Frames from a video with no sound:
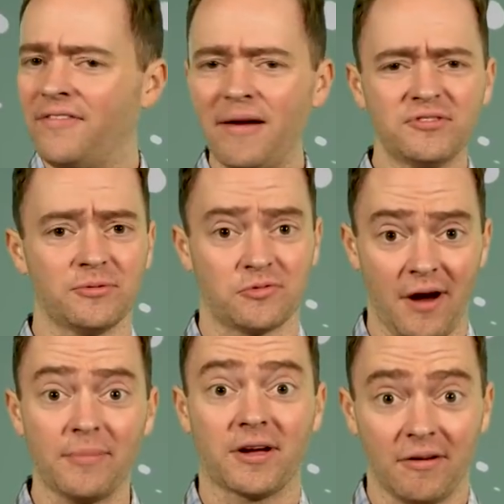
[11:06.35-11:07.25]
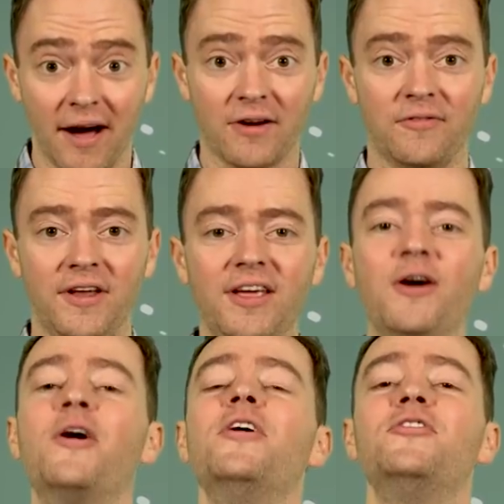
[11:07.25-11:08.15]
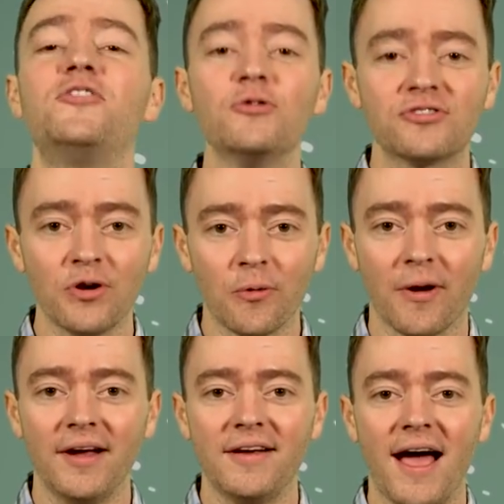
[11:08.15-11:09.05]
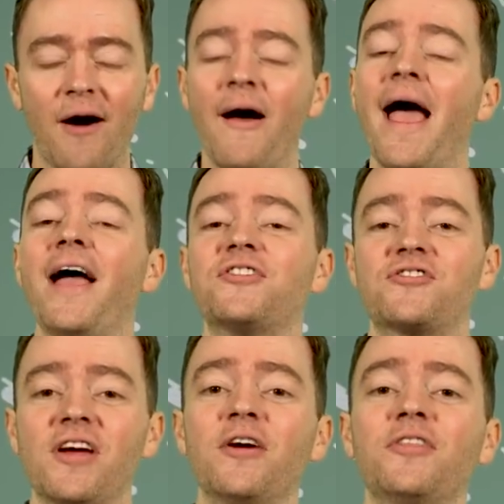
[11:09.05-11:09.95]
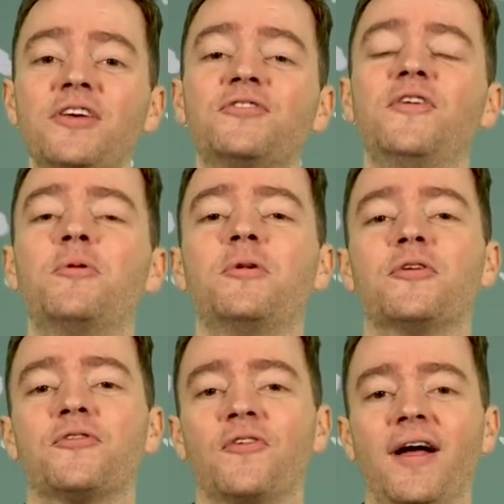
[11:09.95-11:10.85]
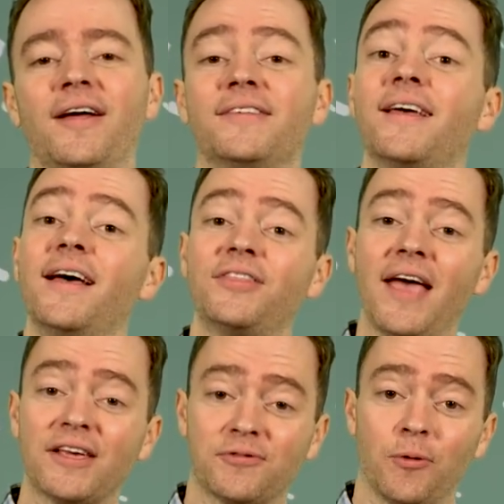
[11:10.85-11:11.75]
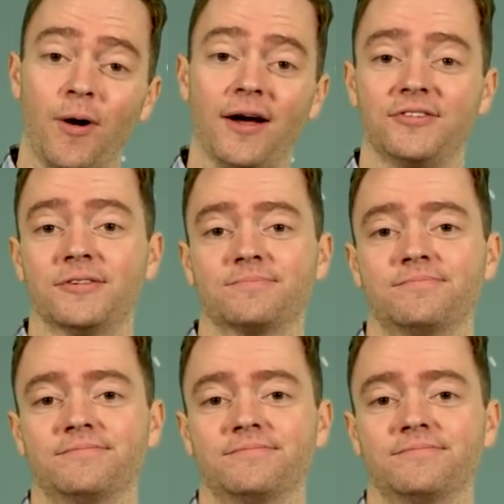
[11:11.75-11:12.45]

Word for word: If you haven't subscribed to Collider Video, do so right now and share this vid with your friends. Thanks for watching.